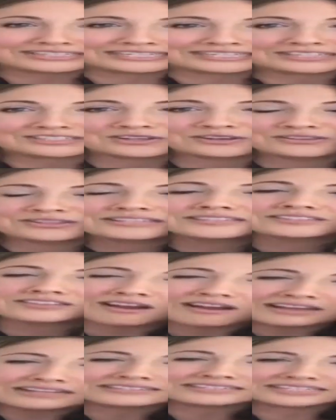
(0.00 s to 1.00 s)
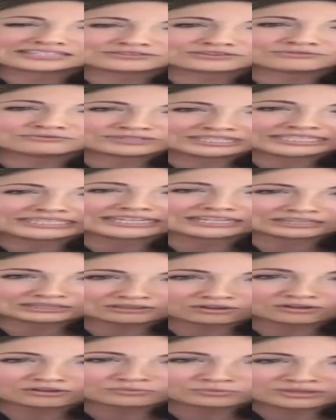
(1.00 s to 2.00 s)
So this ties in really a
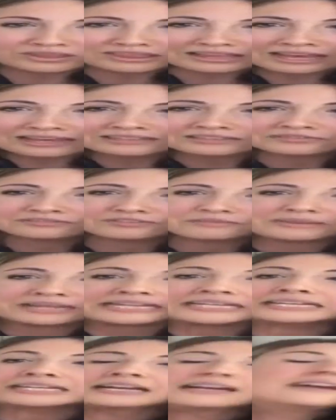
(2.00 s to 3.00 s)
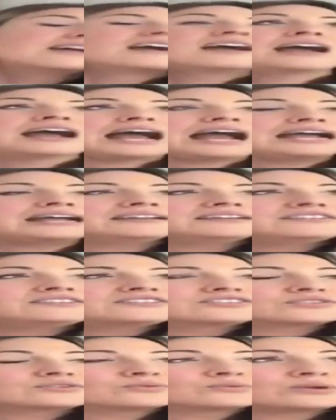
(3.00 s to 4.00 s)
lot with that for me.
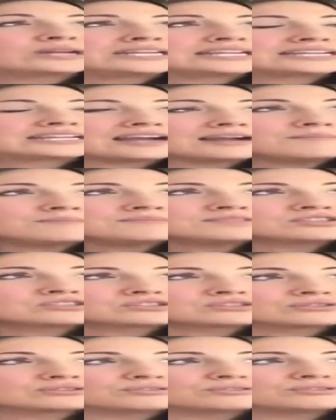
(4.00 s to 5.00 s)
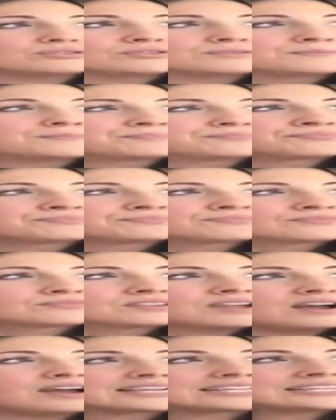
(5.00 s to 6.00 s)
And when it comes to,
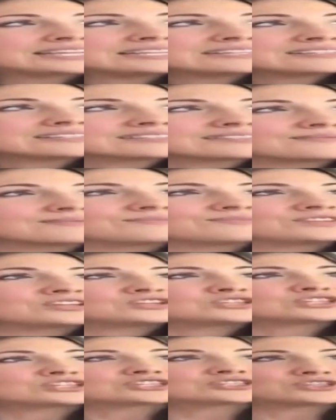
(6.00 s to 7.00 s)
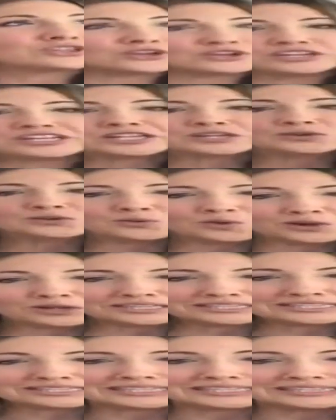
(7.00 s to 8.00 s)
I guess, discerning
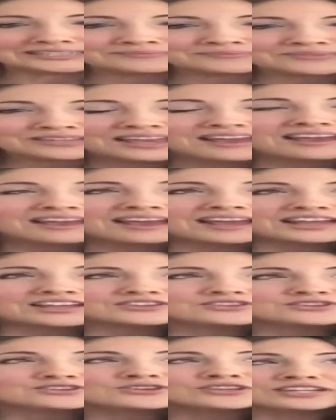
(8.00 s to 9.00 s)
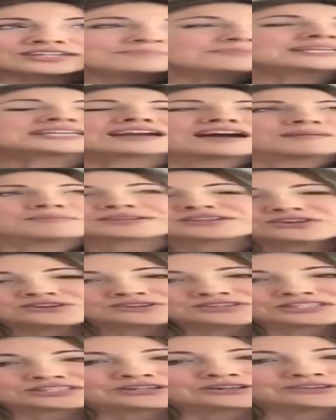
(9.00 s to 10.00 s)
quality, you can become a
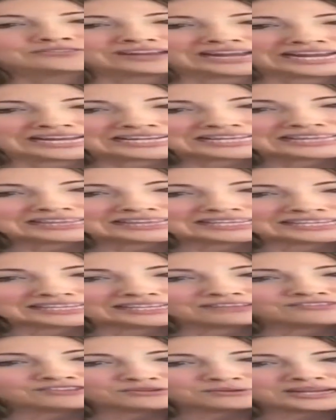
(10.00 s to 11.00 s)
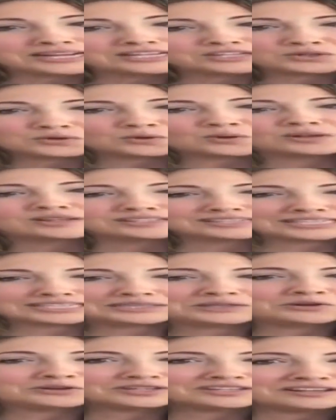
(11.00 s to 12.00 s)
connoisseur of anything if you eat quality
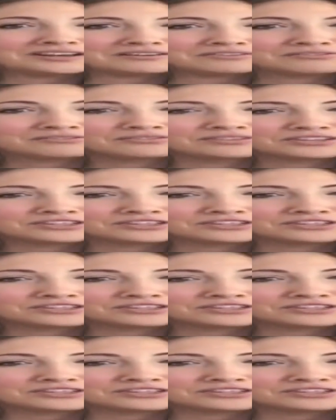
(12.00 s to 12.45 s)
long enough.